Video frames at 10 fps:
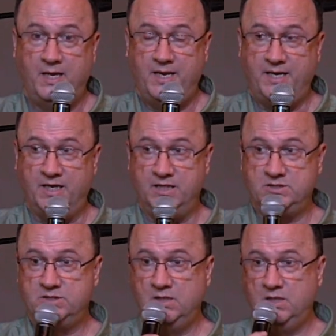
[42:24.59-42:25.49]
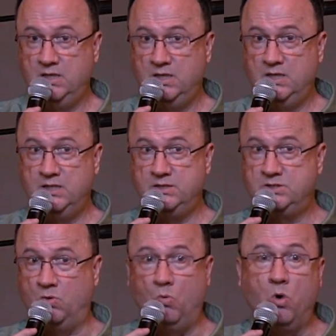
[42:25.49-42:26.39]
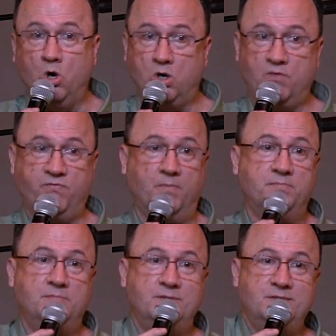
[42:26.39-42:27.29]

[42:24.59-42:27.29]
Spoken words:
is to work from